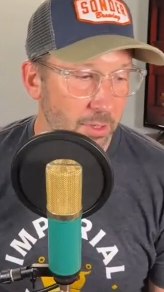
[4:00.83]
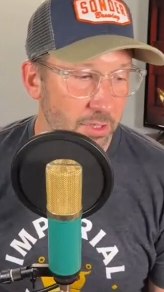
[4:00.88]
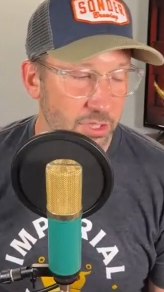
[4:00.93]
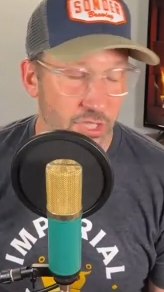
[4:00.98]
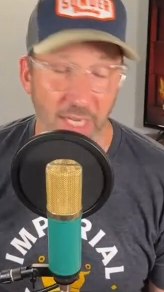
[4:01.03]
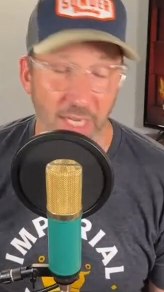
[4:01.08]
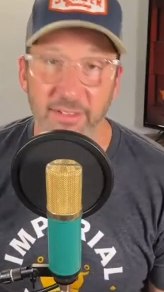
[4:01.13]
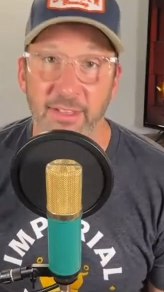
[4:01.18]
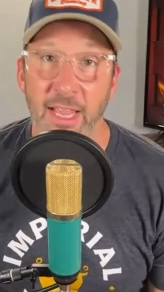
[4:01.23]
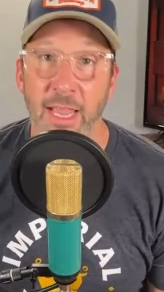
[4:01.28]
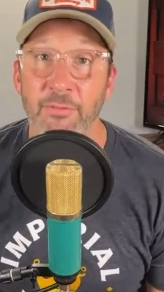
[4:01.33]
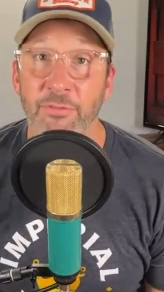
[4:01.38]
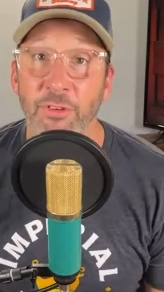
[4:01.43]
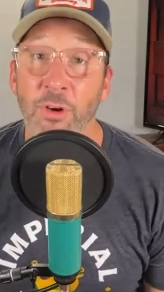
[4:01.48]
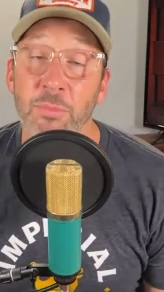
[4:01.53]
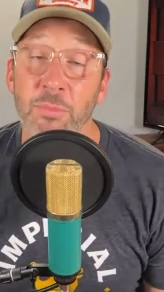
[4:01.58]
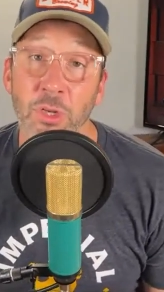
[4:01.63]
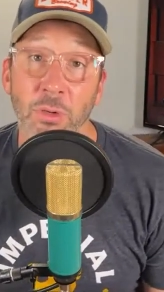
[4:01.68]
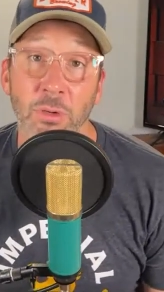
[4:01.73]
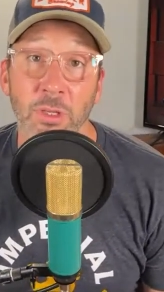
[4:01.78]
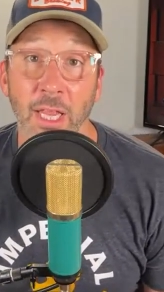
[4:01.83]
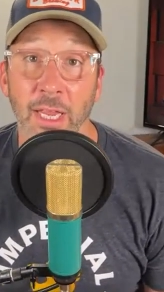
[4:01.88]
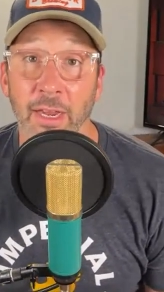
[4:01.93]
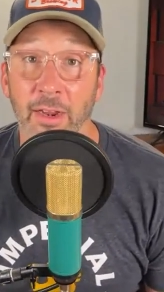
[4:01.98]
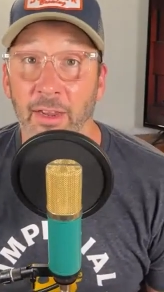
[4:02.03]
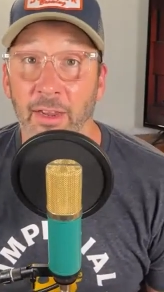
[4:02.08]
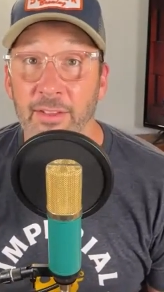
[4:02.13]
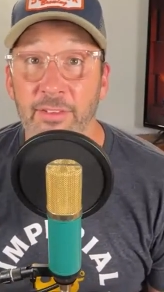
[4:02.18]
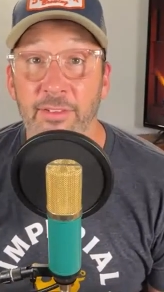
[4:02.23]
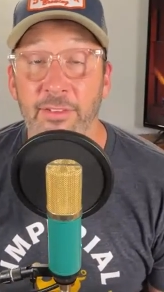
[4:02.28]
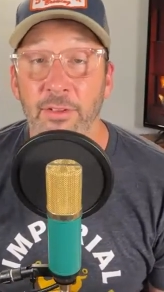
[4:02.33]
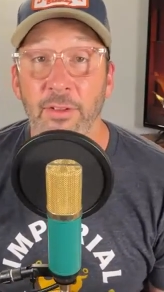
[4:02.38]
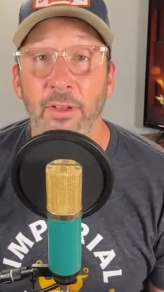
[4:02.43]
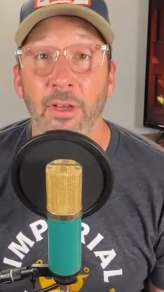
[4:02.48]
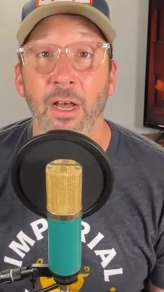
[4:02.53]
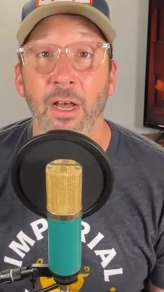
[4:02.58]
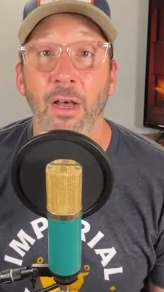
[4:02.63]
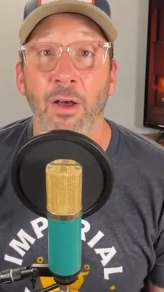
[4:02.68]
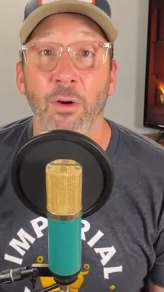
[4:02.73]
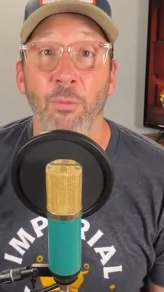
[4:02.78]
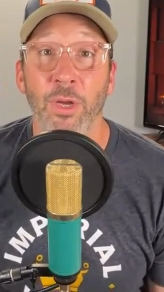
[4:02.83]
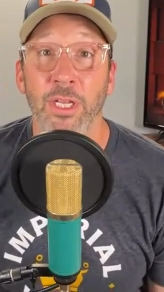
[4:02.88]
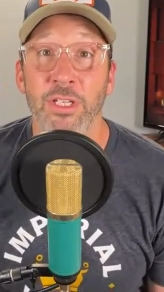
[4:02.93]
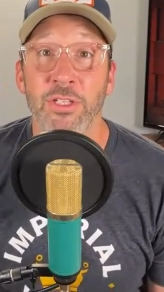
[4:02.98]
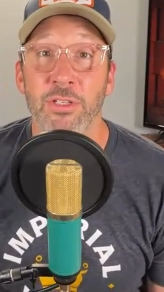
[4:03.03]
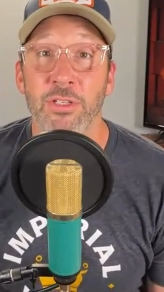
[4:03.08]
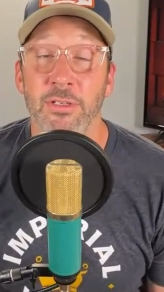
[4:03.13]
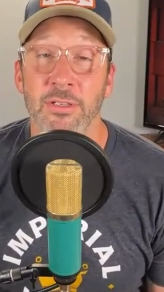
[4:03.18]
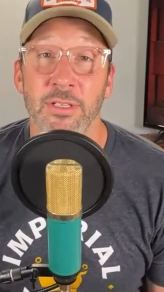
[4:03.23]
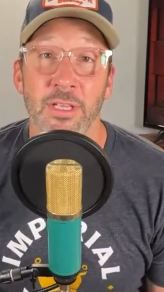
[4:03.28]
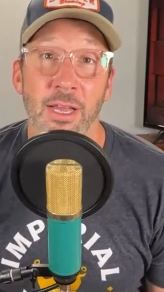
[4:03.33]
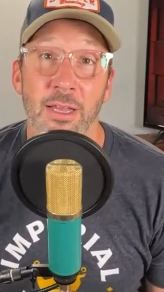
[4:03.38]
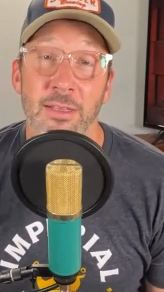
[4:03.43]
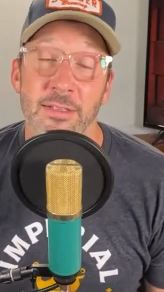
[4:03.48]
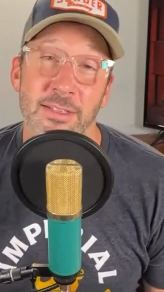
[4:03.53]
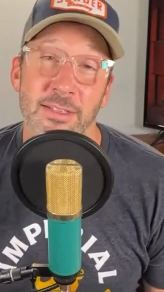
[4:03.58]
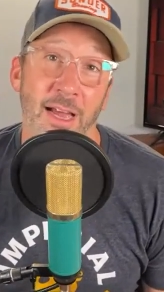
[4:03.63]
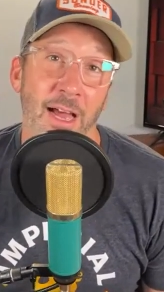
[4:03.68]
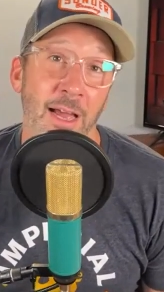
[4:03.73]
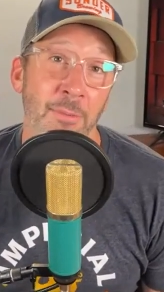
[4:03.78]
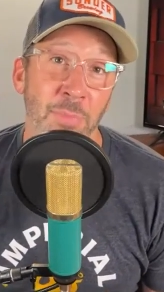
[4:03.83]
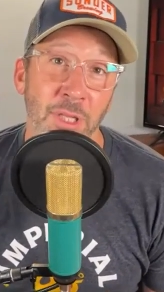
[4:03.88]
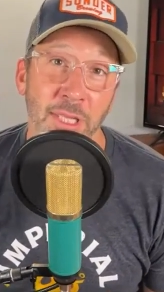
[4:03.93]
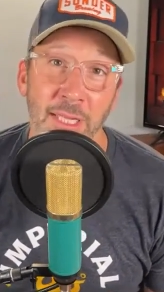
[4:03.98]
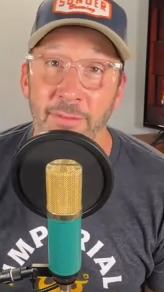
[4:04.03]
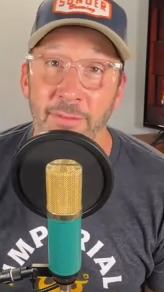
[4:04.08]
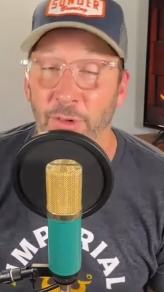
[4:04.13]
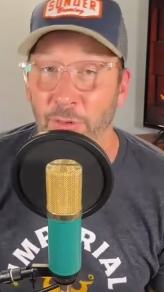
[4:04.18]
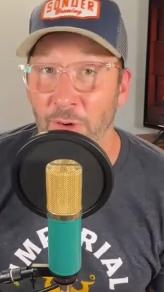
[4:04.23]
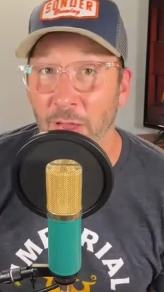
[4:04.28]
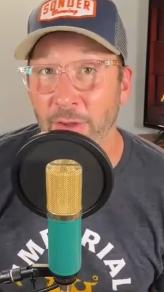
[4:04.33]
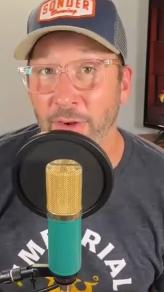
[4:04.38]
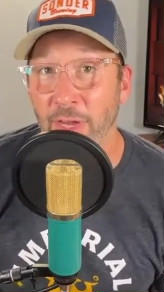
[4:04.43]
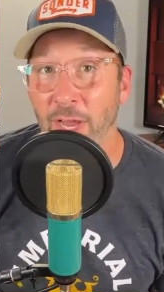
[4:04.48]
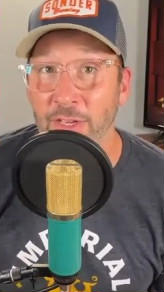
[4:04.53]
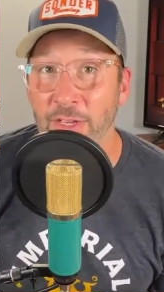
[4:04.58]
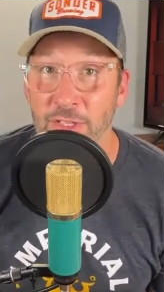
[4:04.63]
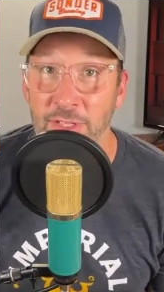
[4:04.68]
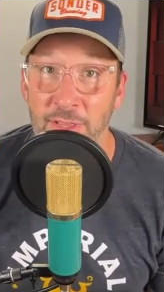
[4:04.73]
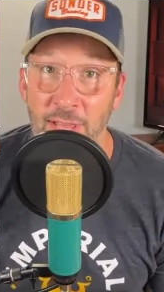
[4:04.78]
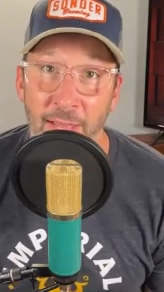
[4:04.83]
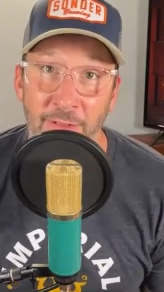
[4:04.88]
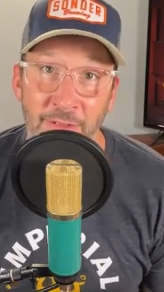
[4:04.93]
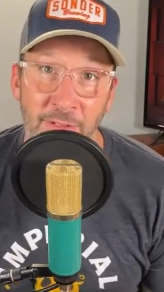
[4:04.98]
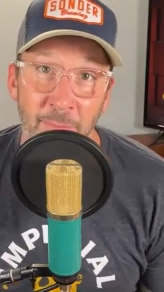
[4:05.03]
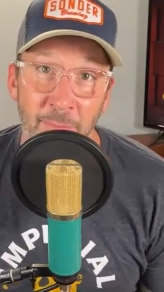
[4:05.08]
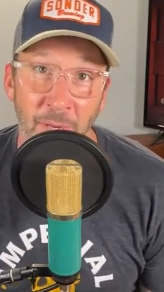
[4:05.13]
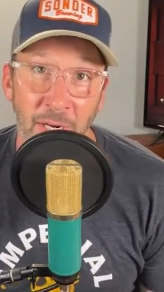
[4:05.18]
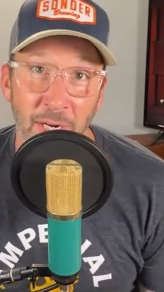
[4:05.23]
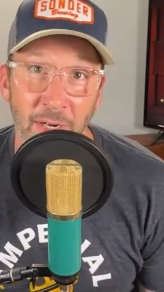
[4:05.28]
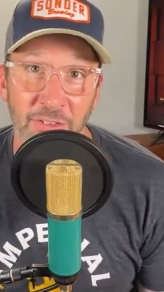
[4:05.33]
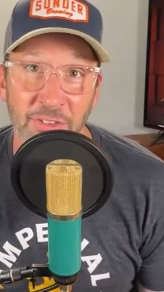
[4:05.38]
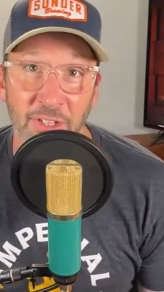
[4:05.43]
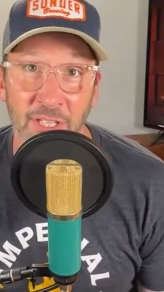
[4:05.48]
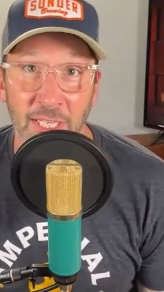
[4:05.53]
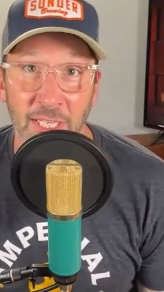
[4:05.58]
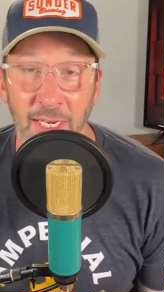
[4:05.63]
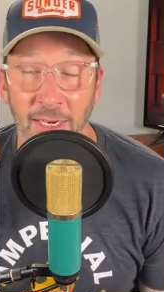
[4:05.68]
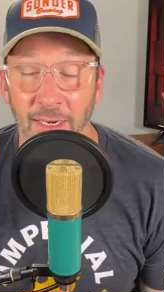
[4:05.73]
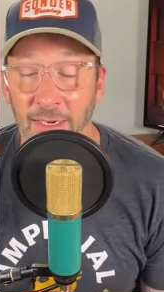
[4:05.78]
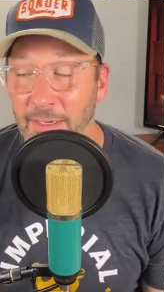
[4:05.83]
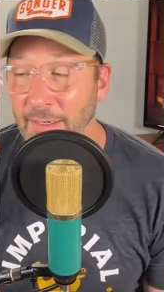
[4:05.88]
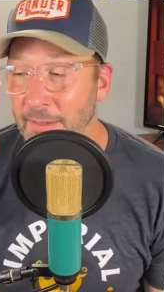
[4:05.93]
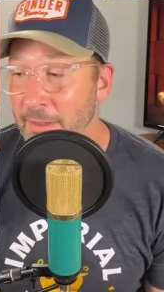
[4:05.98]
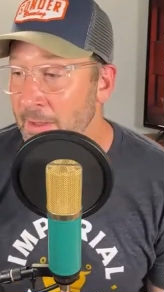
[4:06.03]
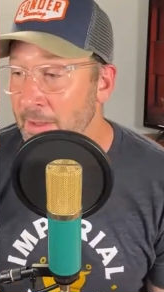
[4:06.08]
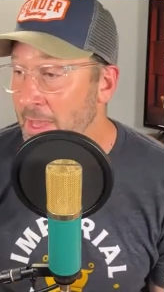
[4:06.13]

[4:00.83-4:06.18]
Chase came from New Glarus, which does, I believe, around 100,000 barrels a year.